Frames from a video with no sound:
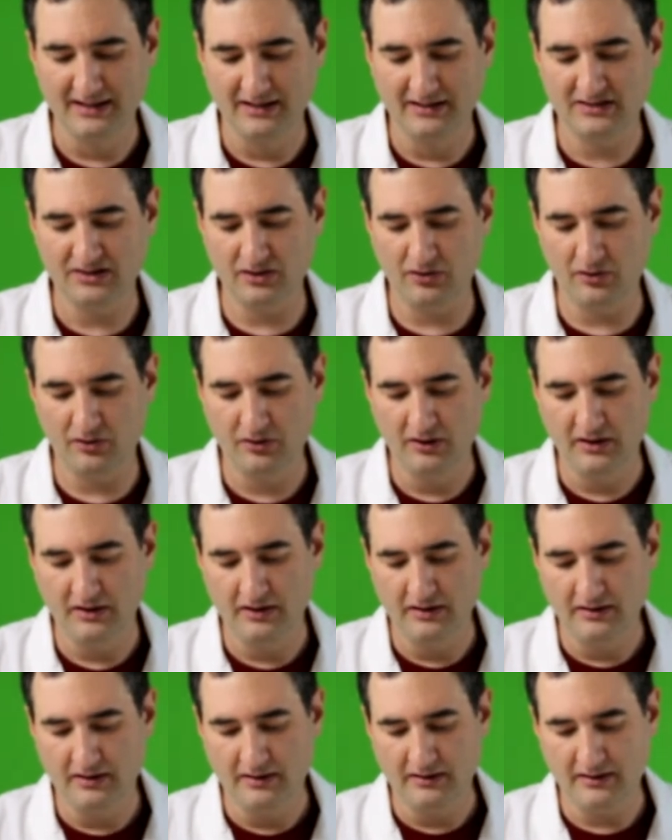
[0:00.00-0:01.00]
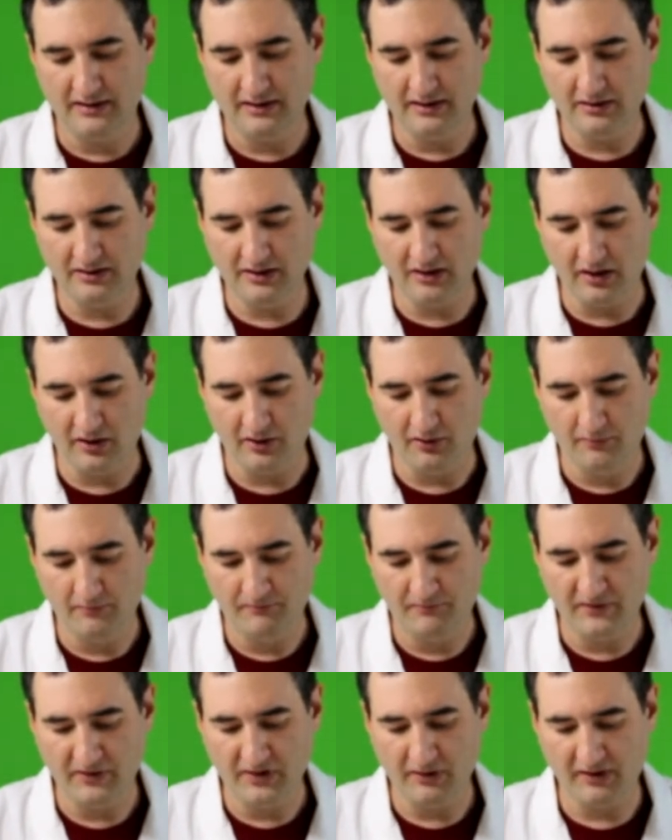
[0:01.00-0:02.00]
So there you go.
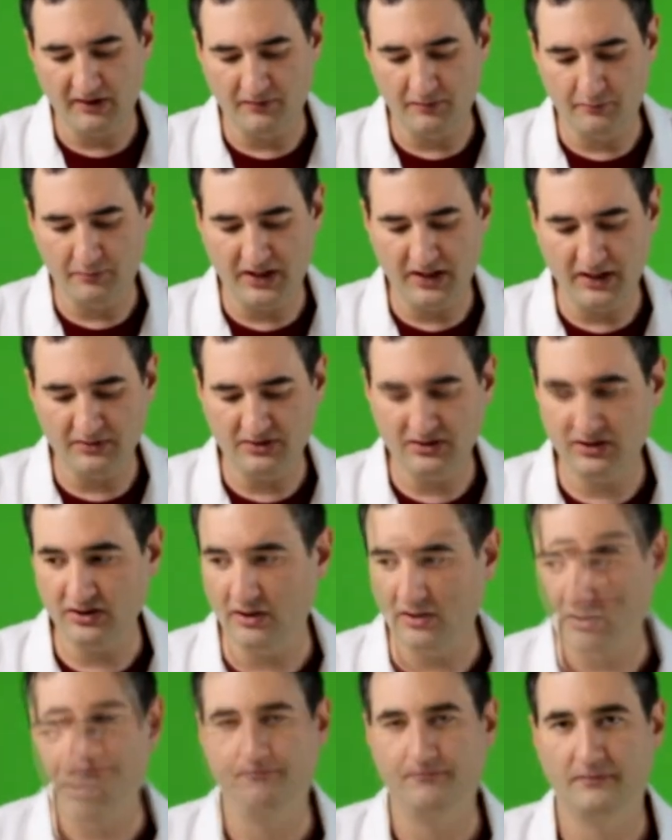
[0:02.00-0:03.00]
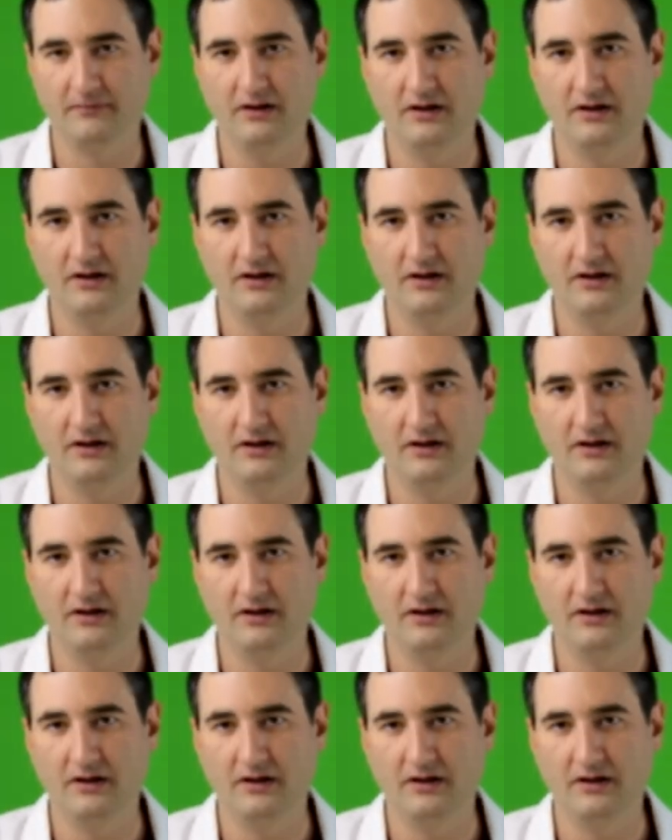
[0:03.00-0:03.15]
You have a baby shark.